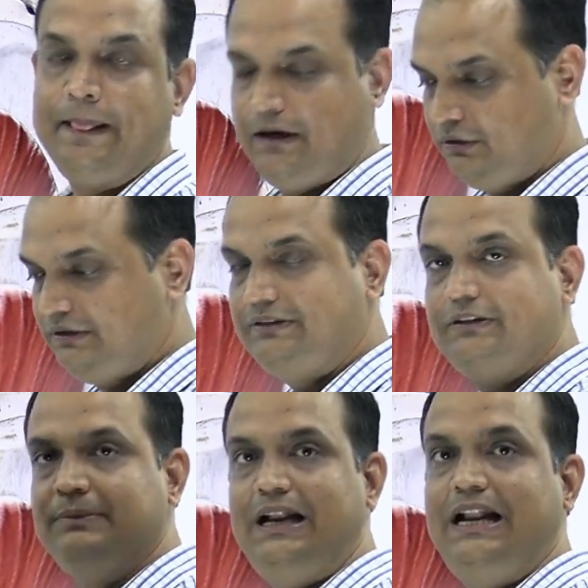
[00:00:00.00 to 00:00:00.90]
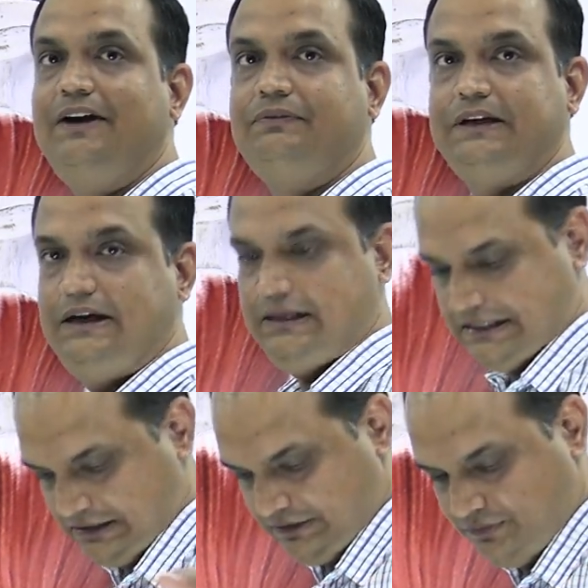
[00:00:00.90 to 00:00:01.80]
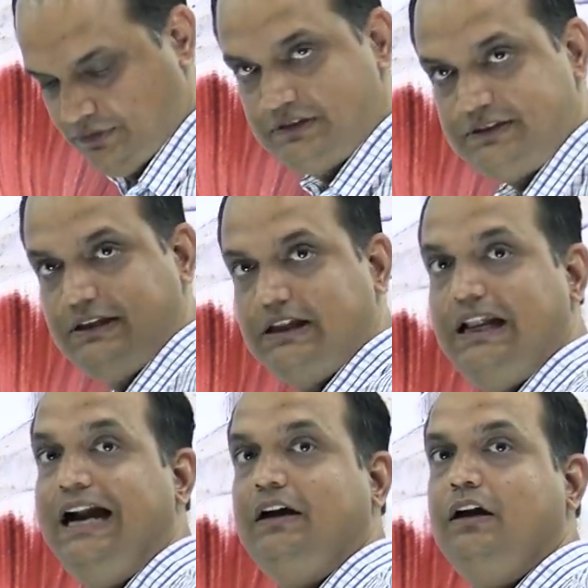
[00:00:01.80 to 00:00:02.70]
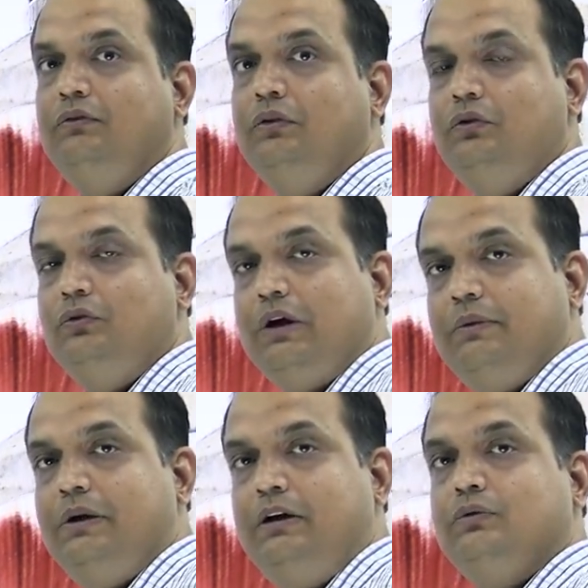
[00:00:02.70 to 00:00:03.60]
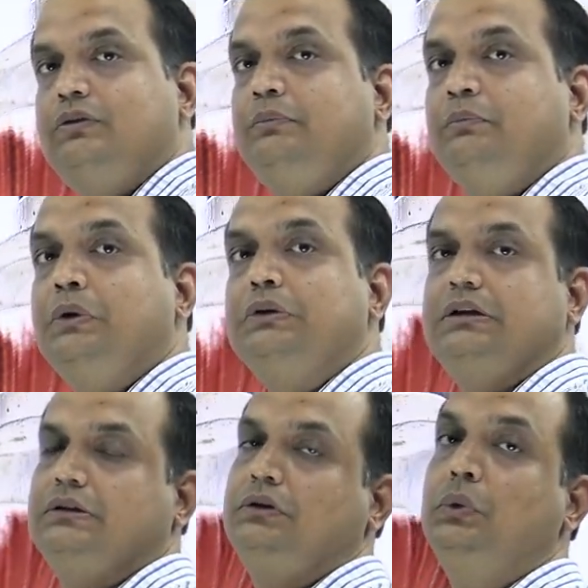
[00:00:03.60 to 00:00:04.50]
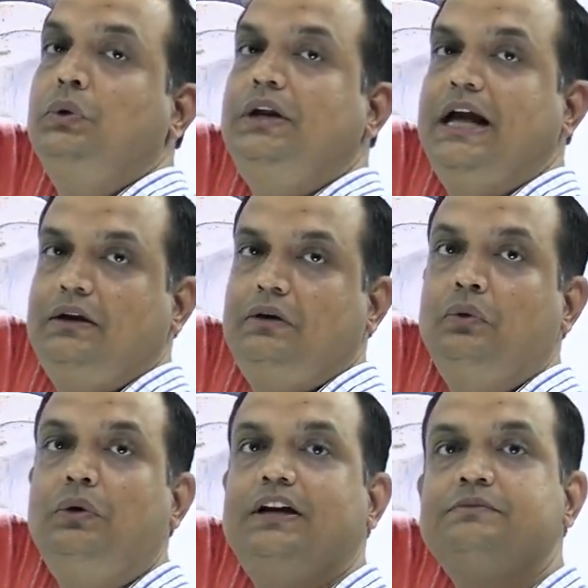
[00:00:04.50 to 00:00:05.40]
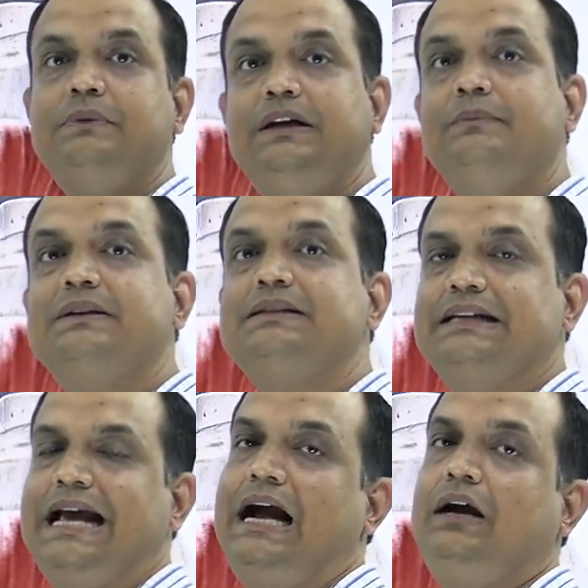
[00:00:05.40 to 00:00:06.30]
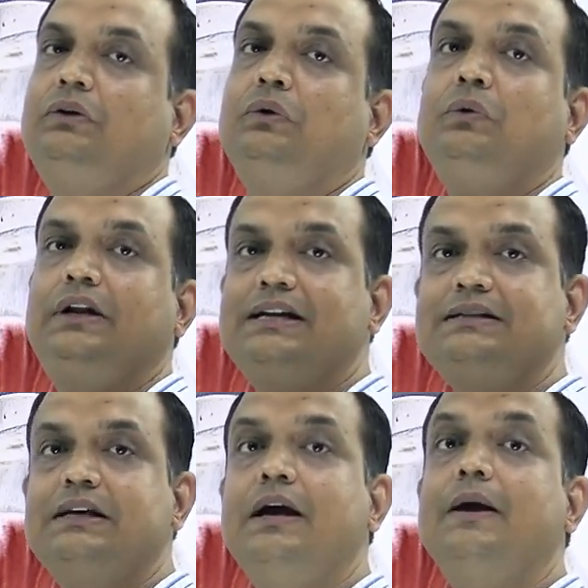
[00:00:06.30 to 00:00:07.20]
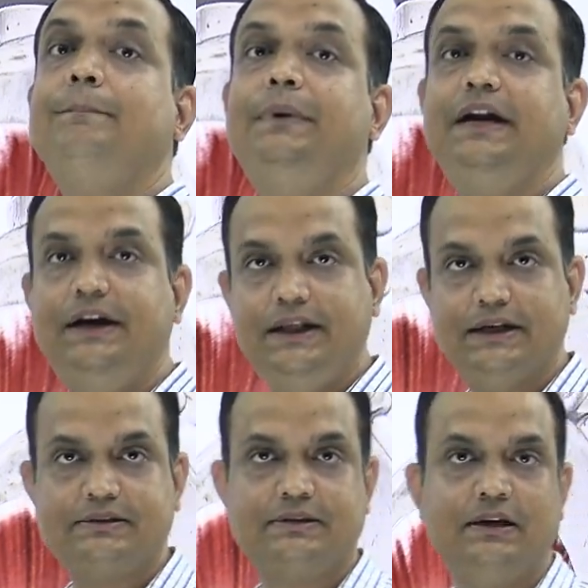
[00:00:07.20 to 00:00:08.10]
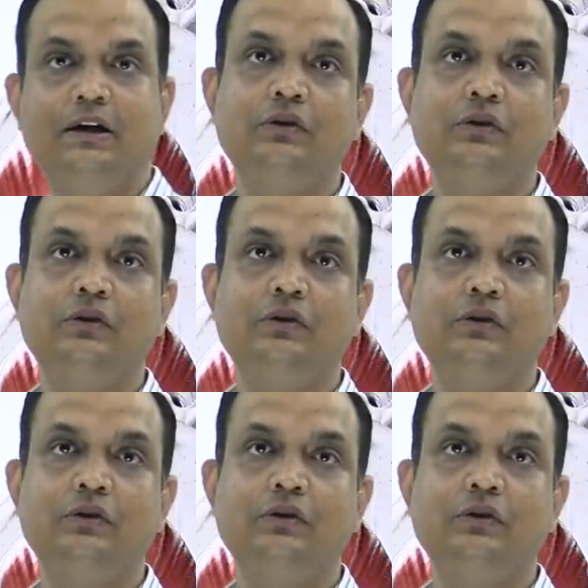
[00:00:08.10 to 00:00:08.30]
Now this is my left side, and if you will see the lateral view, you are able to see both glutei, gluteus minimus and gluteus medius.